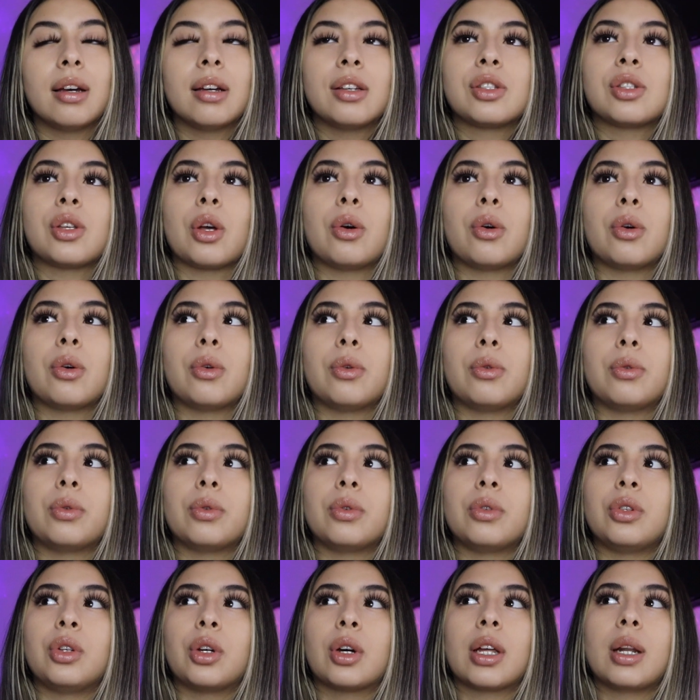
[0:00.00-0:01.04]
So
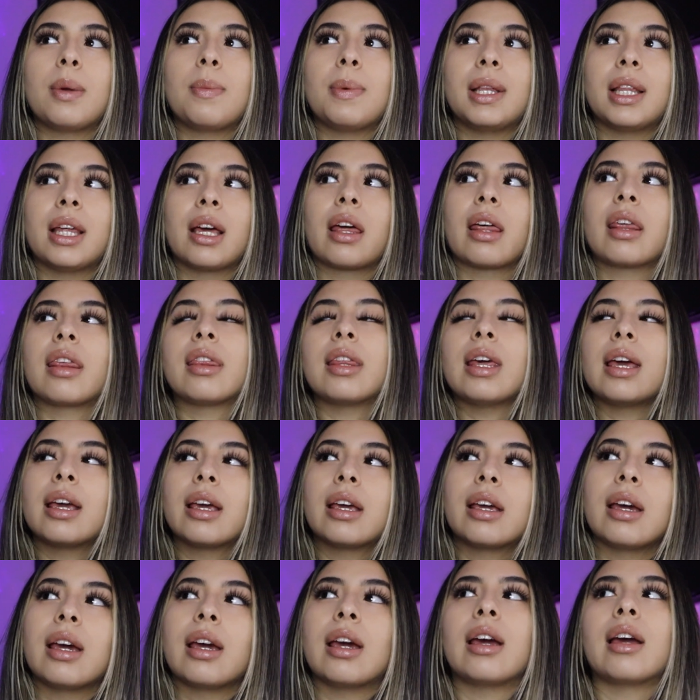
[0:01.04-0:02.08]
you're gonna be like
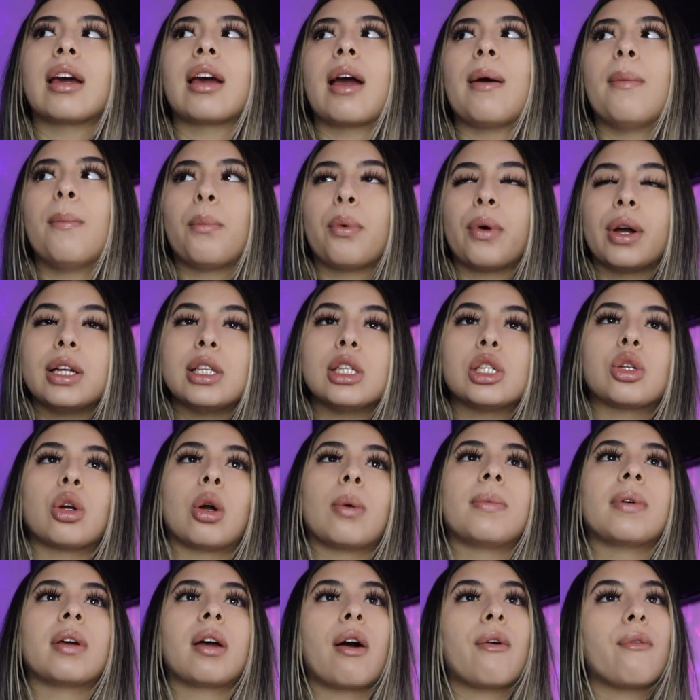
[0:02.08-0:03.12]
thinking and
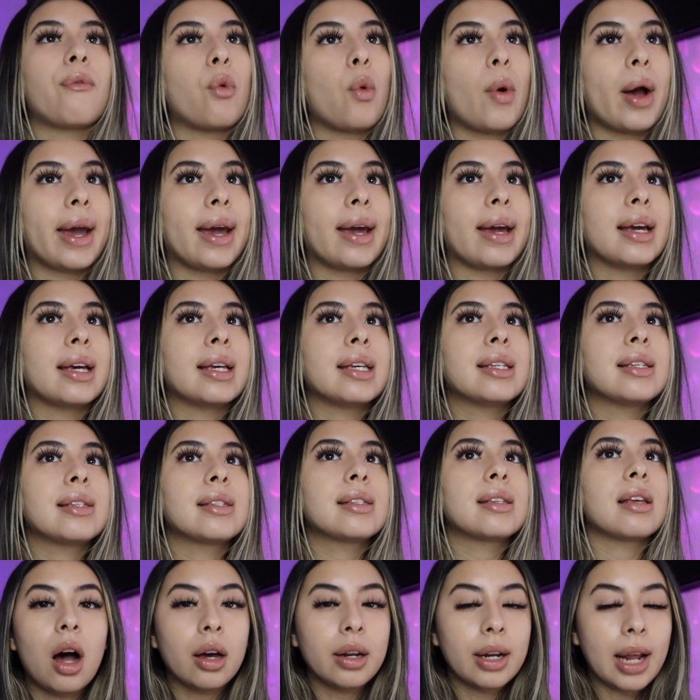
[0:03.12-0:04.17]
brainstorming of
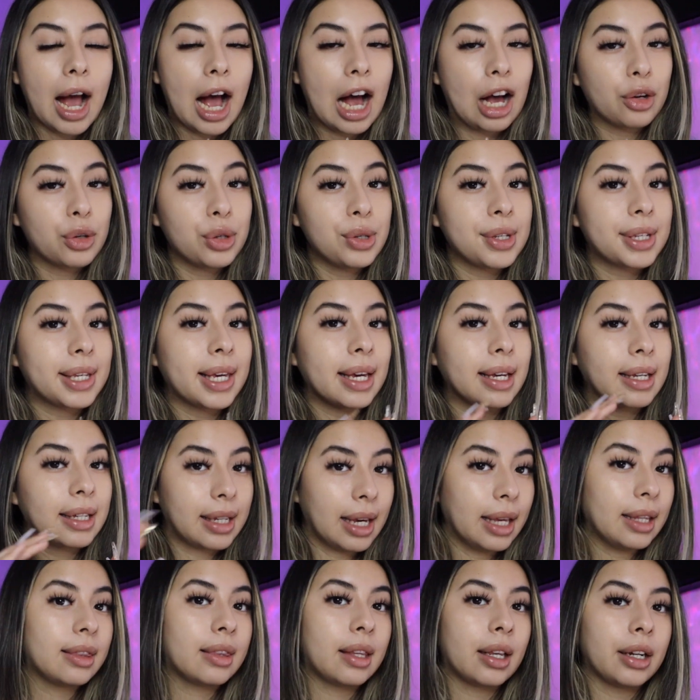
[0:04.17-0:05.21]
ways on how you can
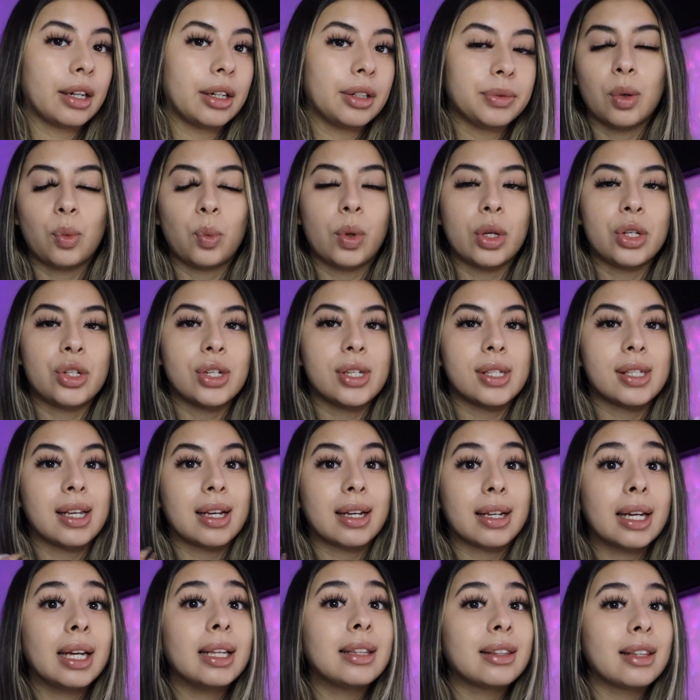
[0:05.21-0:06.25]
get there, which is a
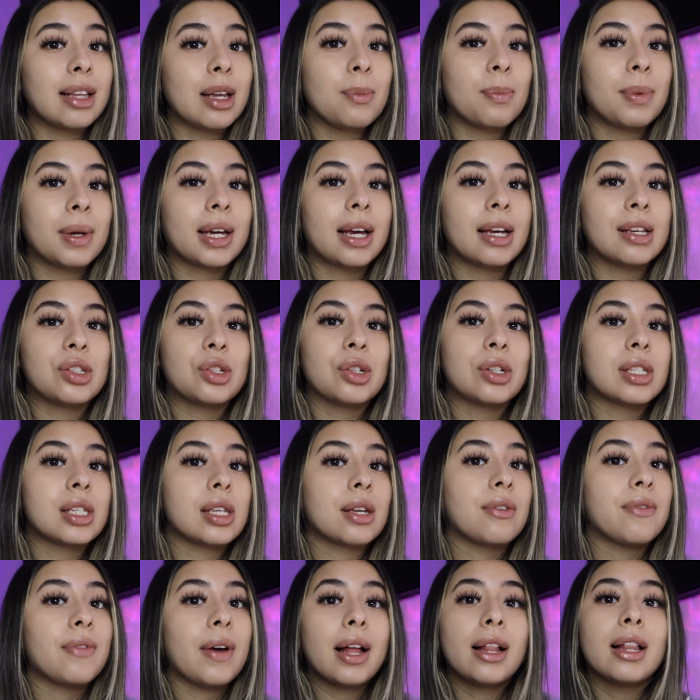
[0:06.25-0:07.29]
good thing because you're
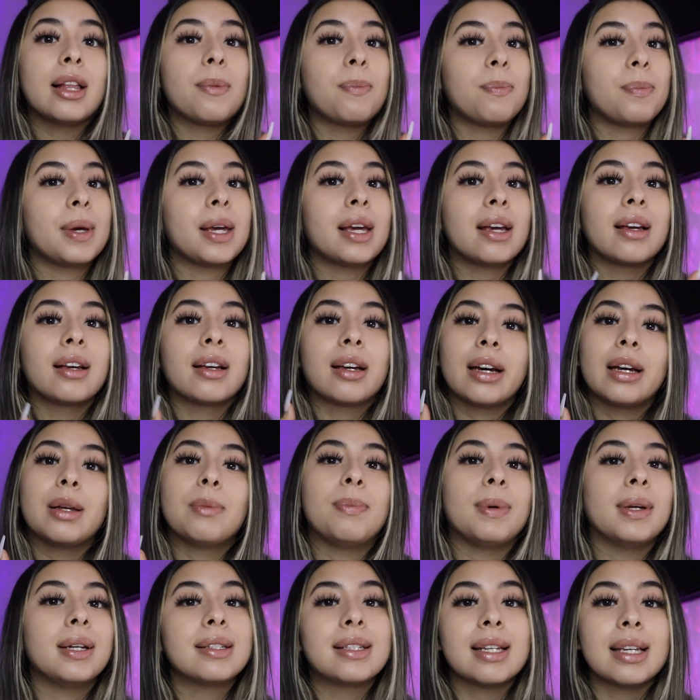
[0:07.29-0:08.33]
developing good
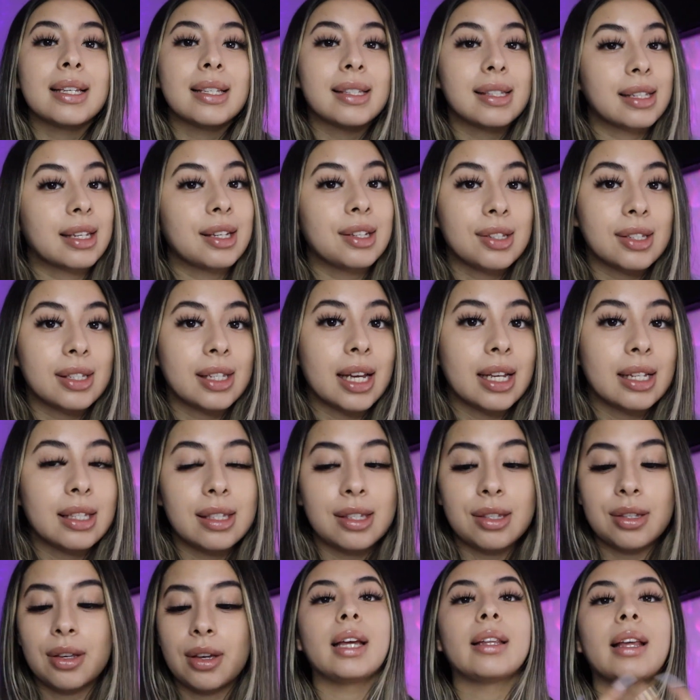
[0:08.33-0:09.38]
building skill
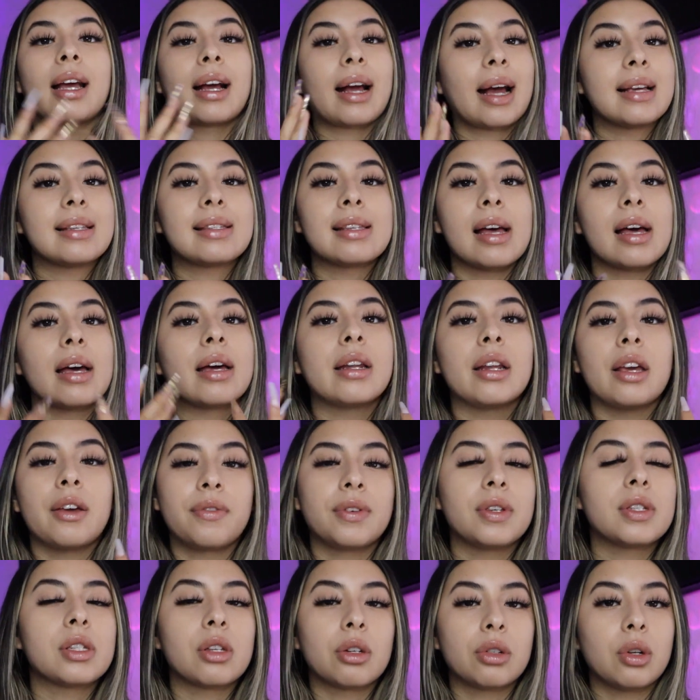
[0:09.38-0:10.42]
sets. And like I said, if
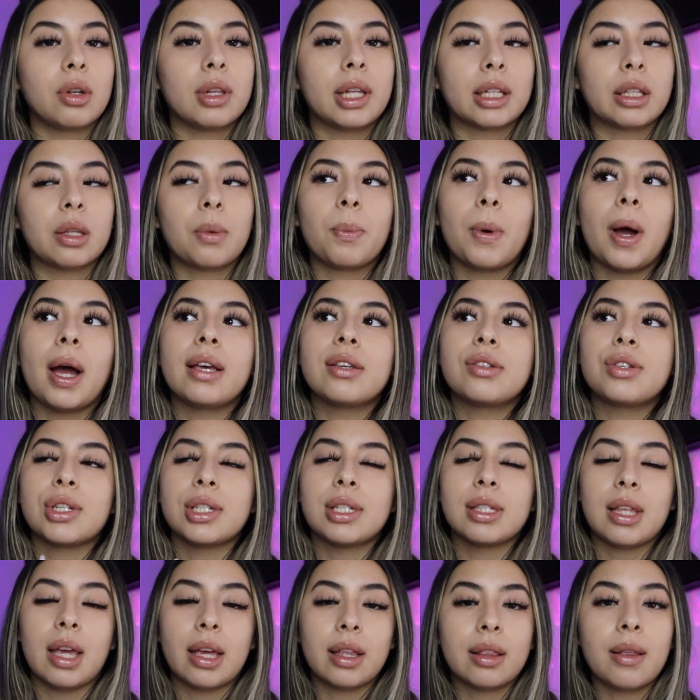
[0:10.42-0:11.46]
you still don't like the price,
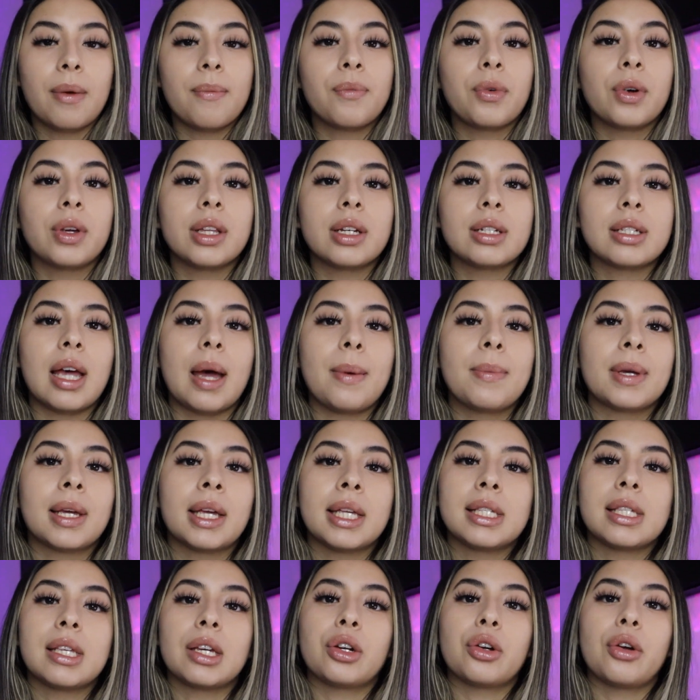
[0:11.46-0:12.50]
just thank them for their time and
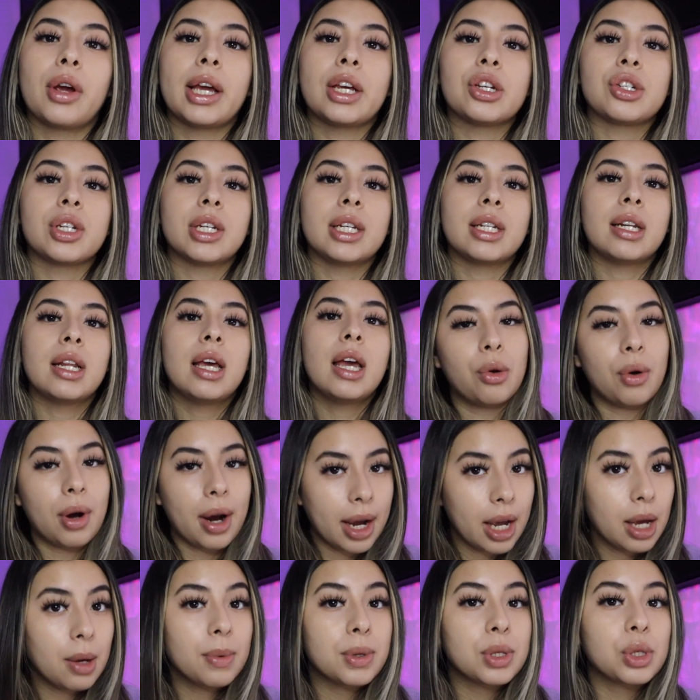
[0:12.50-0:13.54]
consideration. You are
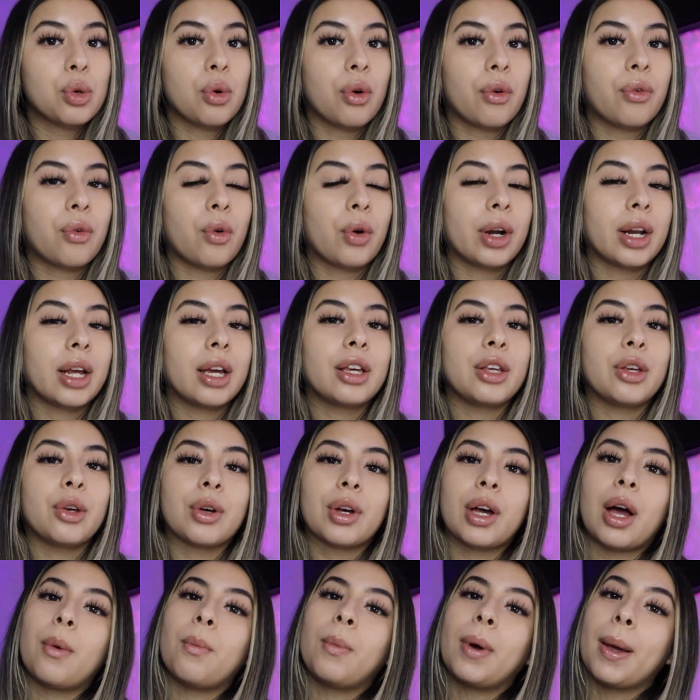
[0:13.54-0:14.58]
able to afford it, you'll
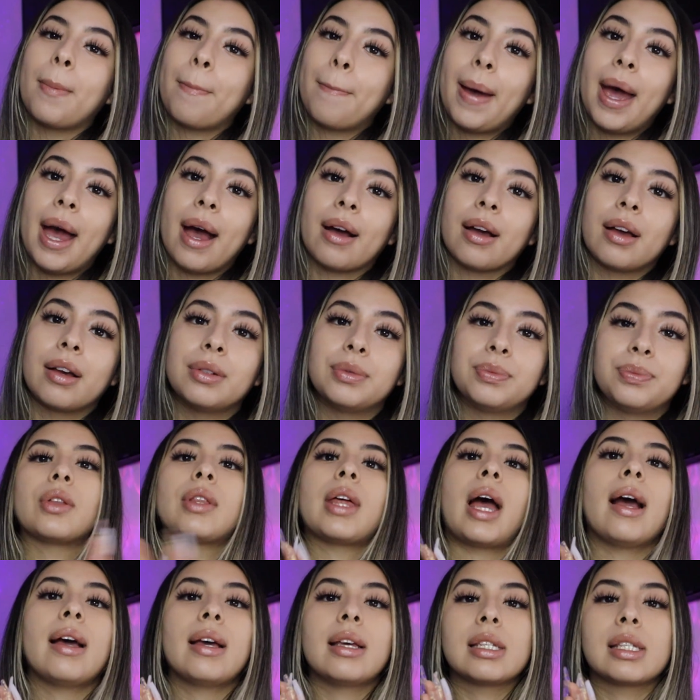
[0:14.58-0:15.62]
come right back. So
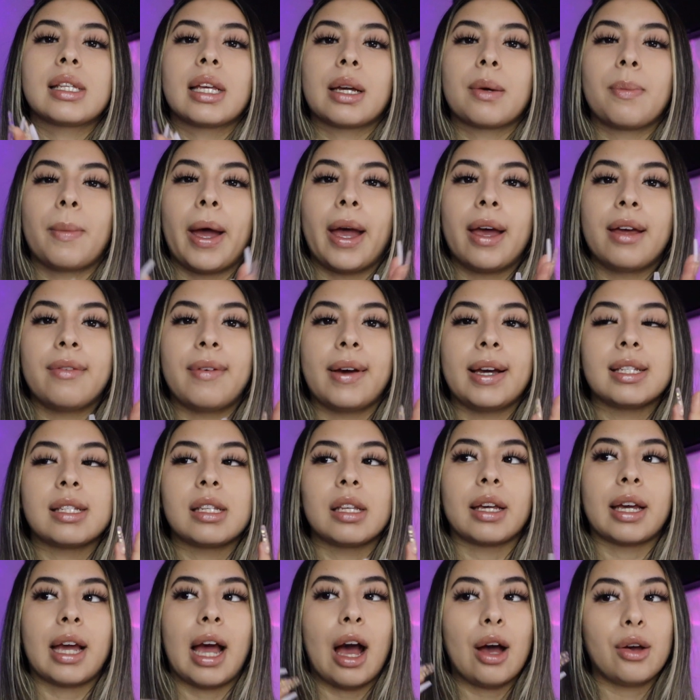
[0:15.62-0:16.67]
that is like my advice
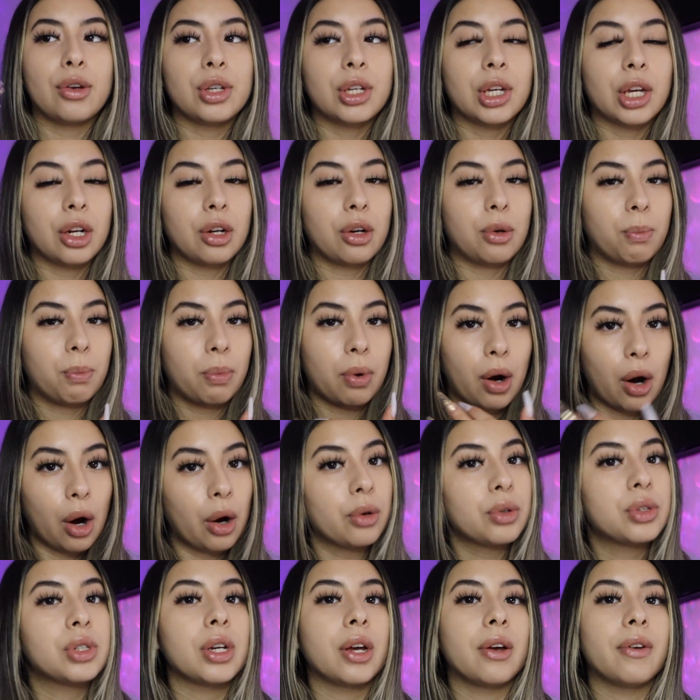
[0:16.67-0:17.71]
to like how you can
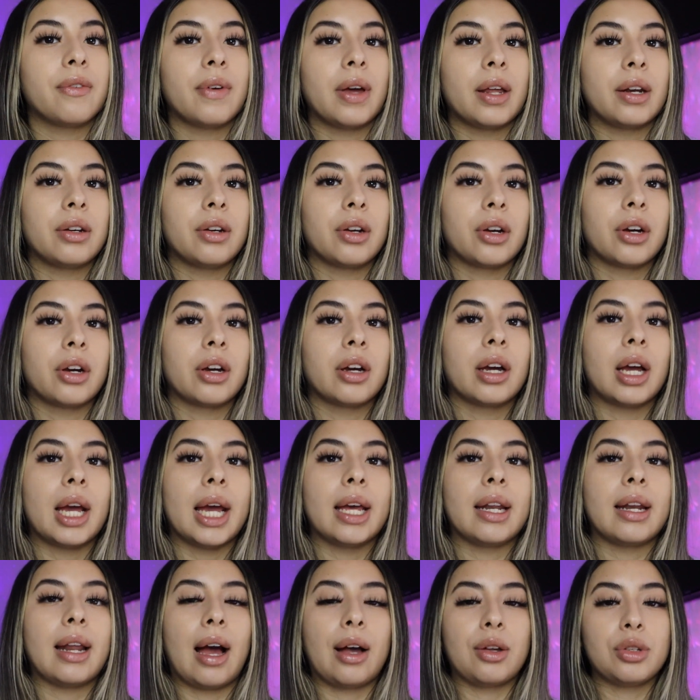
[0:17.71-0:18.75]
approach a vendor
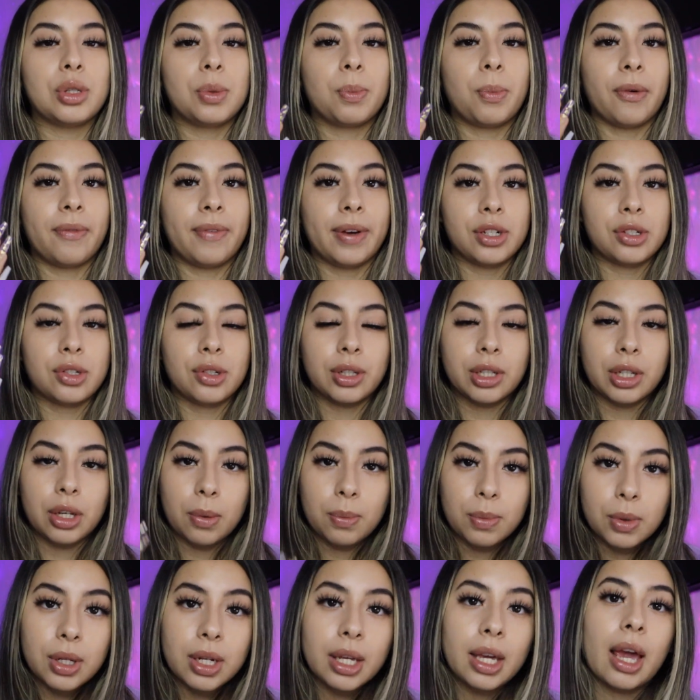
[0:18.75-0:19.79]
and how to professionally
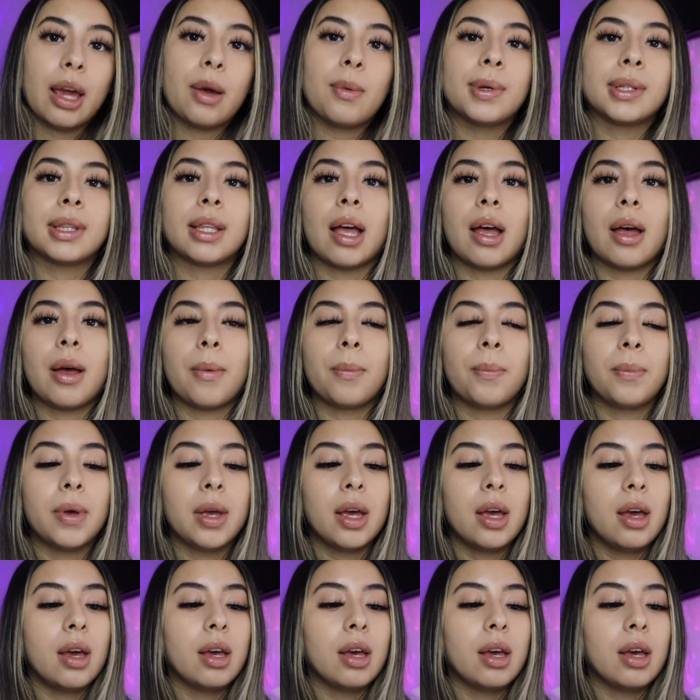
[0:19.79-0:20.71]
communicate with them.